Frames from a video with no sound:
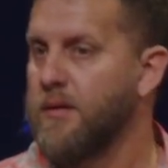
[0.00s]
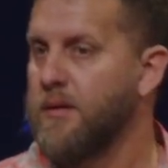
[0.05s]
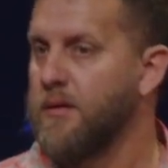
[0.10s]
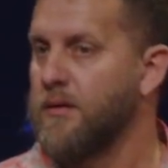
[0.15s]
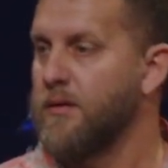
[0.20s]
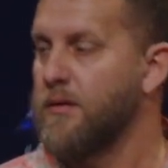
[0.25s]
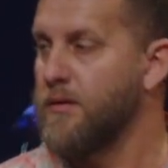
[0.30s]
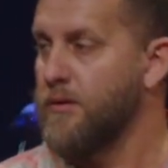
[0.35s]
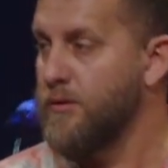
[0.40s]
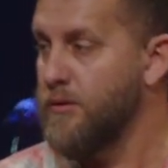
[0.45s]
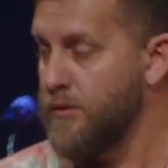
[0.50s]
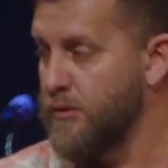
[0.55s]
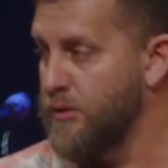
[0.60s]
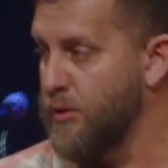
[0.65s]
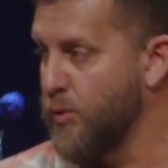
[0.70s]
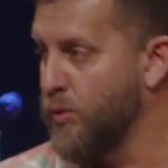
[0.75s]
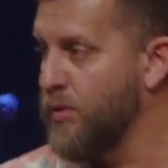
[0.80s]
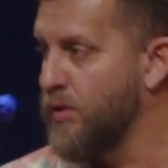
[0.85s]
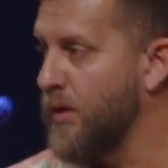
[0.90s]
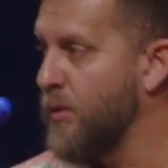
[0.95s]

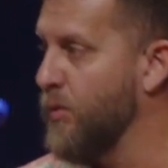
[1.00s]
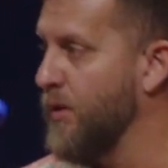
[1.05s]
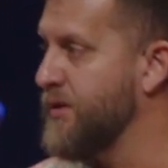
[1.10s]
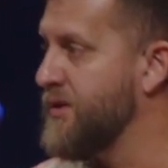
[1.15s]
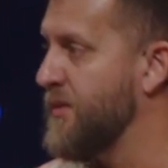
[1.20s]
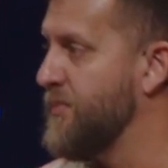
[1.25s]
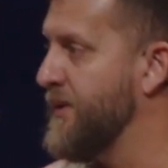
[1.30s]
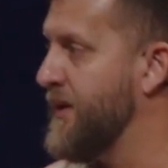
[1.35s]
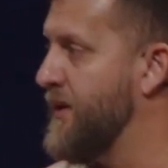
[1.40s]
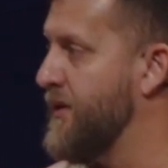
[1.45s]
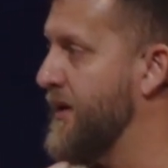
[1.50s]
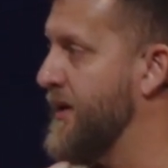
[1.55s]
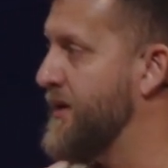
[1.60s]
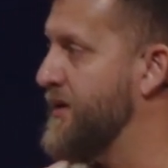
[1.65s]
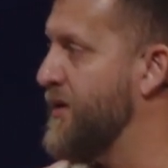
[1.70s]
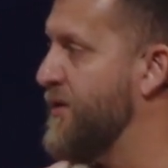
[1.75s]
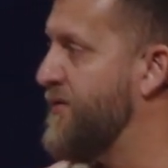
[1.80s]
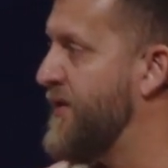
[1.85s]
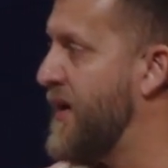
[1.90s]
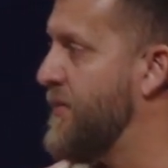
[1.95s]
You are a worship leader in
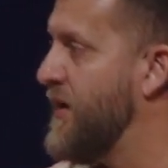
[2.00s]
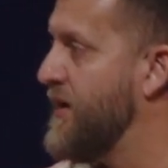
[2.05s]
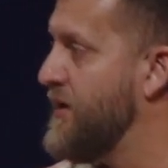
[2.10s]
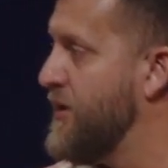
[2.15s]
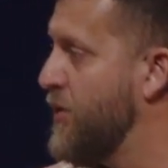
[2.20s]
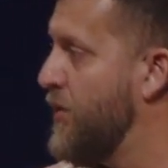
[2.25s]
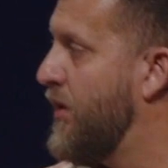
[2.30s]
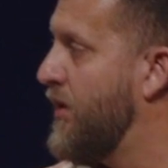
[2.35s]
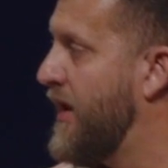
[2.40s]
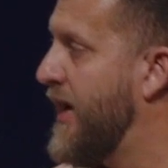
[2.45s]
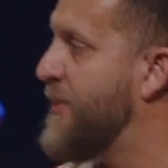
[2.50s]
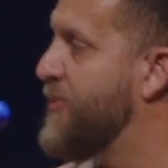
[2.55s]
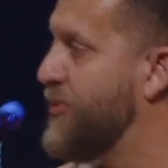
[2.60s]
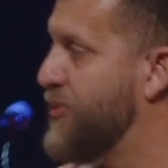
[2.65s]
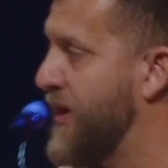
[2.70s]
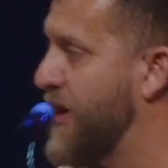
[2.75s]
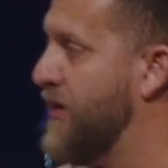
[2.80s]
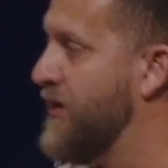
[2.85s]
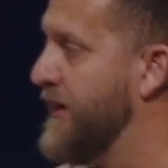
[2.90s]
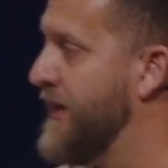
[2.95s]
your family. You are a
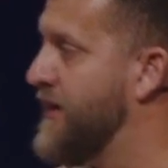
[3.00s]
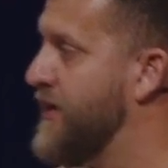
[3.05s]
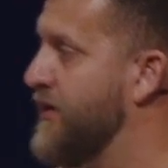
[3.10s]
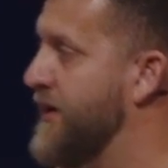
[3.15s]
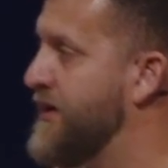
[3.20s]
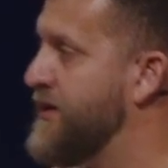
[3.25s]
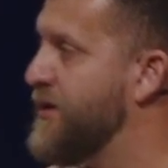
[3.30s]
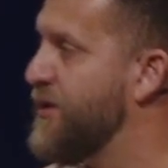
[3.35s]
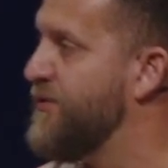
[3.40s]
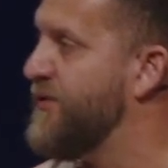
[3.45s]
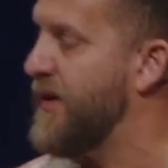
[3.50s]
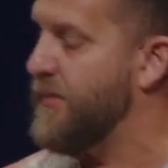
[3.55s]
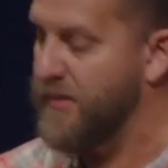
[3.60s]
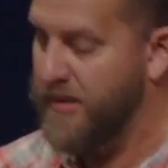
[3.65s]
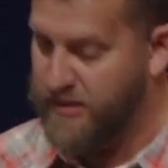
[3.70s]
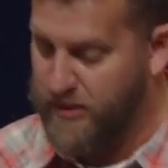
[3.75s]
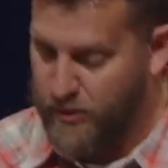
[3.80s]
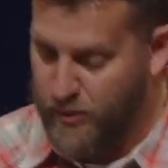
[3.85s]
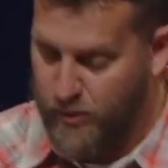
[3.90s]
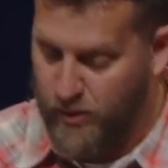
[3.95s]
prayer leader in your
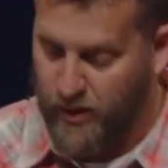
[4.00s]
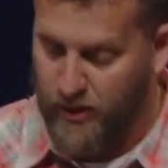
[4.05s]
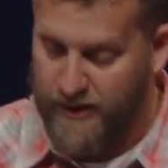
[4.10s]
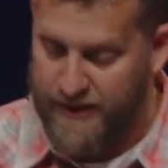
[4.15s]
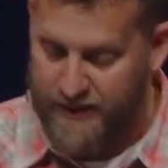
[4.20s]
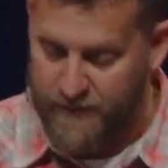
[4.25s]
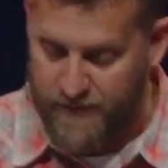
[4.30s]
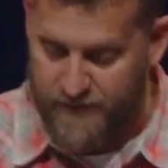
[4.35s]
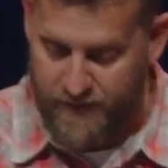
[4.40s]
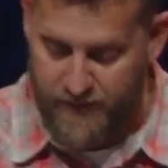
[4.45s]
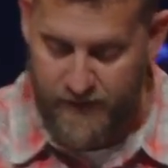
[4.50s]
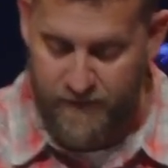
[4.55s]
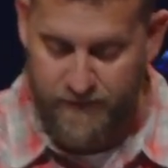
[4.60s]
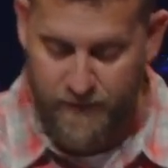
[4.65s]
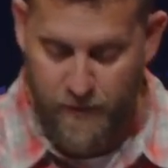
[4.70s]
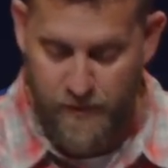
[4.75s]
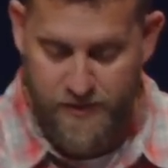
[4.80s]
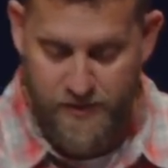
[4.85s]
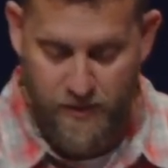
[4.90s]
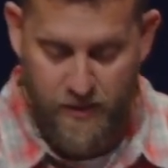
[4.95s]
family. You are an
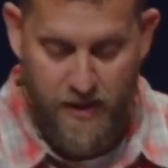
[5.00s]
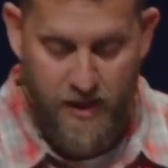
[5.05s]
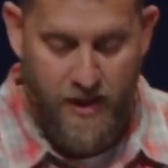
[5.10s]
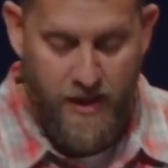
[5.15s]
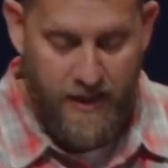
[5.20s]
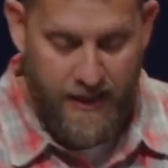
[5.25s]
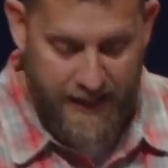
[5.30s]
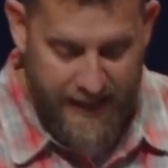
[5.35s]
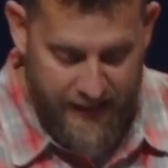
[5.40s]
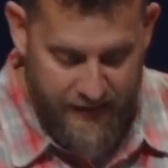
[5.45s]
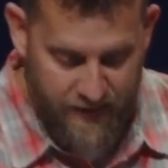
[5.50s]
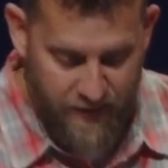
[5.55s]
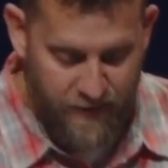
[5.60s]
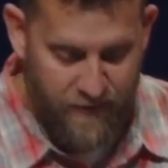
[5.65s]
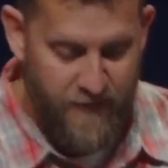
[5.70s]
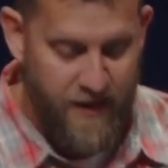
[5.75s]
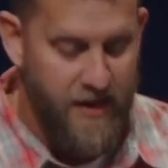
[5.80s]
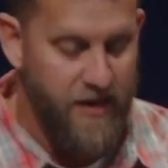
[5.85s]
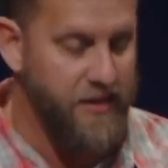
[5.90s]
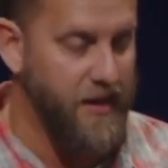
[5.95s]
influencer in the
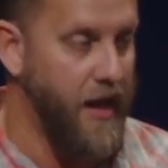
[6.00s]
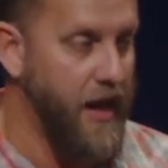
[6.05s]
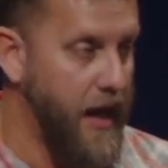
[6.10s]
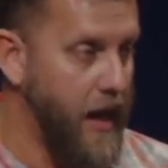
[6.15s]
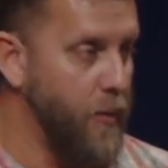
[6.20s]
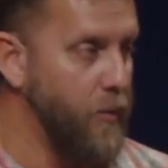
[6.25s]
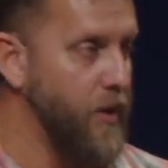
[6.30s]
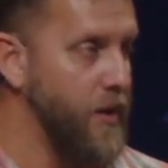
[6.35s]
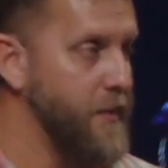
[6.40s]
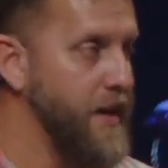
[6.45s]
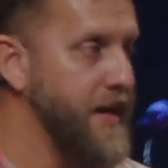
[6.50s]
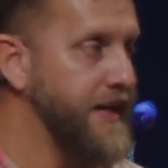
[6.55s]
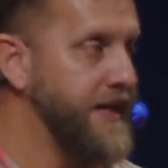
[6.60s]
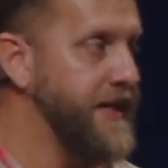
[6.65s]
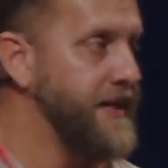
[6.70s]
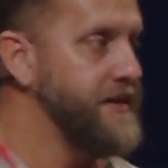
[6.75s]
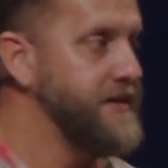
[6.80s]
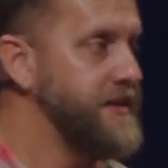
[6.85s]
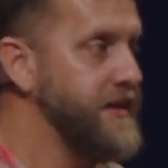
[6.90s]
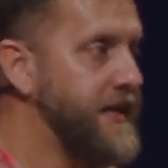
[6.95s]
faith. I, I want my
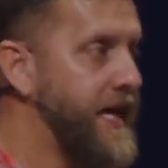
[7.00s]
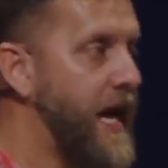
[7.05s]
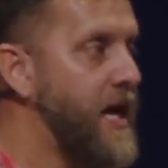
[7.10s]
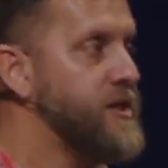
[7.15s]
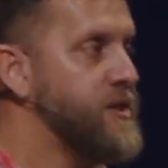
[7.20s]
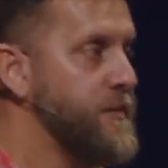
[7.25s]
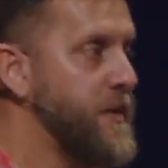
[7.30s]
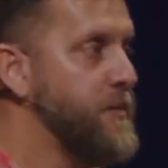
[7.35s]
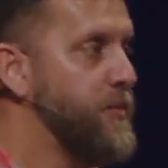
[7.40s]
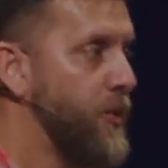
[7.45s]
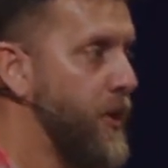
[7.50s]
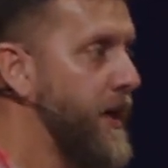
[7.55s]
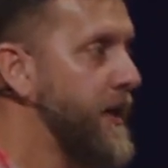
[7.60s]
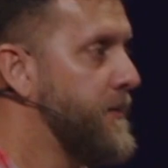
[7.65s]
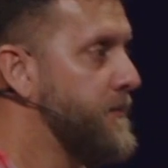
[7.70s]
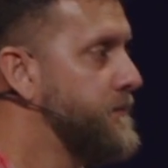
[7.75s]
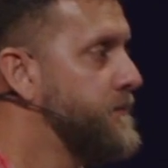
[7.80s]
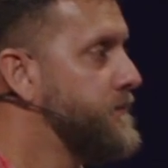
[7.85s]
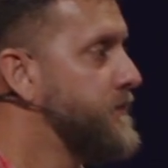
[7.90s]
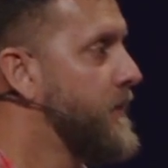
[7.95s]
kids to catch me
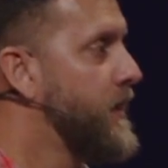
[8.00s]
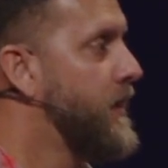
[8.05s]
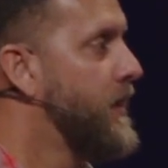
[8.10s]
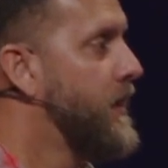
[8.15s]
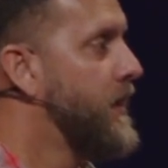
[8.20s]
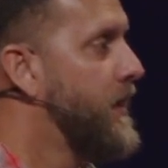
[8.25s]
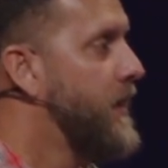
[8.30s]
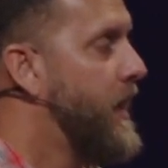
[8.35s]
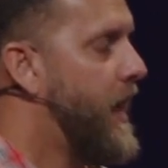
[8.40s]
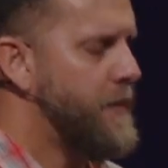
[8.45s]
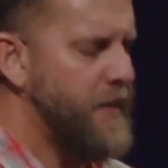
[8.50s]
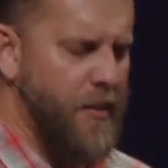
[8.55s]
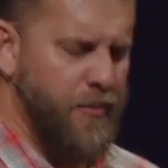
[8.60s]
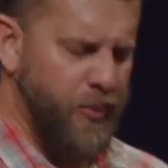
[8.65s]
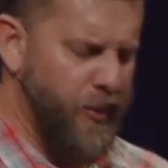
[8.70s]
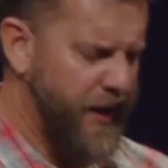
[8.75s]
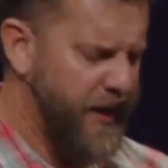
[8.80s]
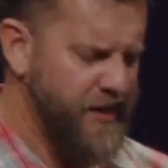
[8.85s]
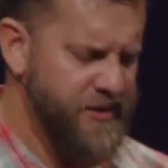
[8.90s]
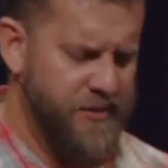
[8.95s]
praying. I'm not
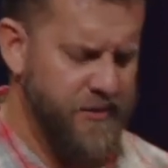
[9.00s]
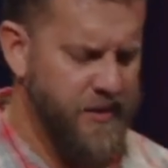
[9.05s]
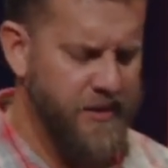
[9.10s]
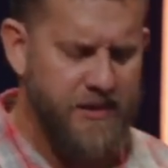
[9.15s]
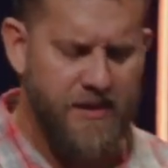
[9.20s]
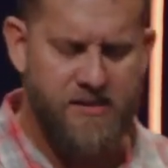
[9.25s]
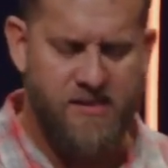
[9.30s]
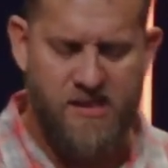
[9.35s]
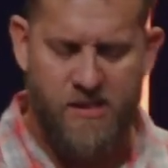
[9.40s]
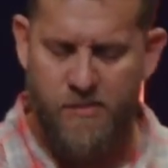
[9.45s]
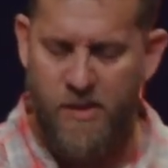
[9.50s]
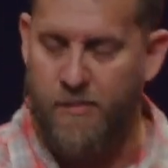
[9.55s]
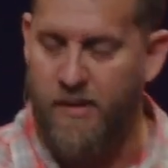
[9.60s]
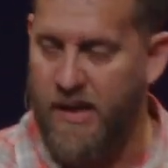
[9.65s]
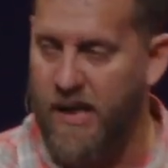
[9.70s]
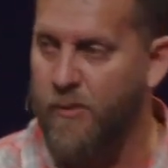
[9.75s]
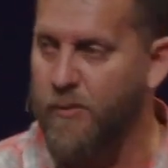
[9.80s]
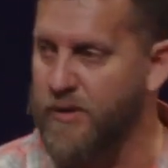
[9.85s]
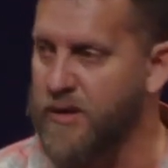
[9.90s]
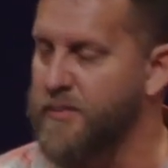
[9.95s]
praying so that they see me, but
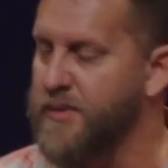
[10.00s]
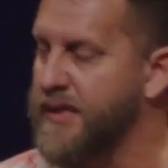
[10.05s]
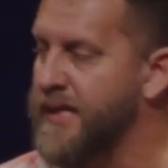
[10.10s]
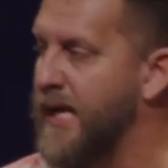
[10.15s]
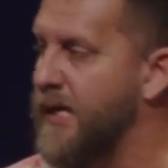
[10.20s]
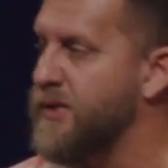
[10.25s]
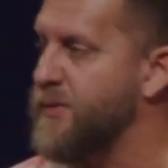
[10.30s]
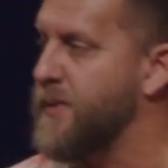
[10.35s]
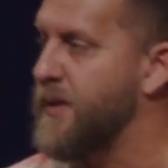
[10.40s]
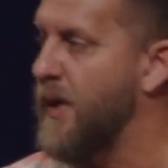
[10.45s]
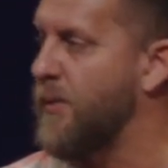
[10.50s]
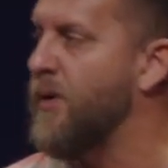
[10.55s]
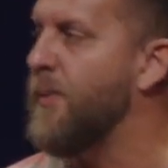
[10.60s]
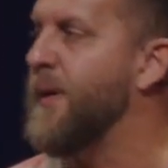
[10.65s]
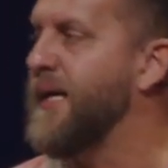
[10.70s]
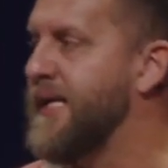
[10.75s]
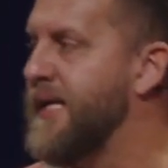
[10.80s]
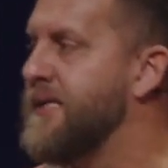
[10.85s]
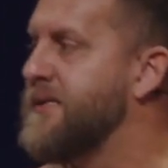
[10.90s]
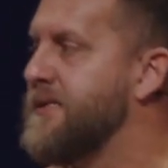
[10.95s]
I want them to catch me. I want
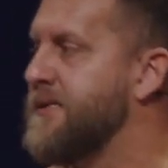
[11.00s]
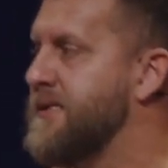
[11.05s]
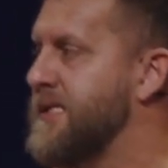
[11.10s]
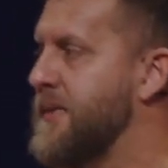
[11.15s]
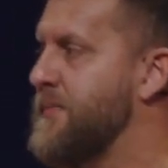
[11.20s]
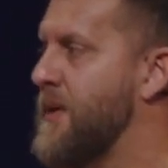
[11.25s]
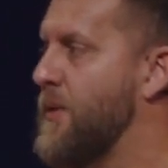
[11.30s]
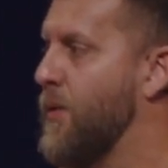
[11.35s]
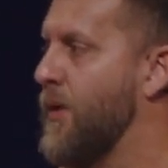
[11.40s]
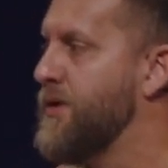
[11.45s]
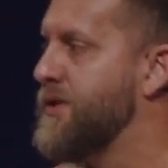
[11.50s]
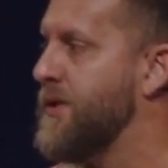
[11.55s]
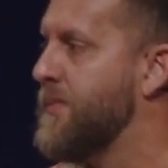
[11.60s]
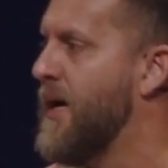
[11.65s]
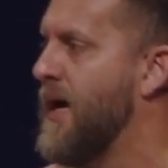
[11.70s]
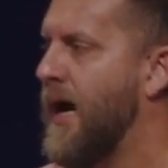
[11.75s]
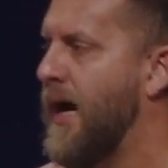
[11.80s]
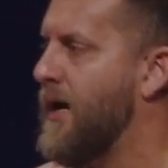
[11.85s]
my kids to see me worship.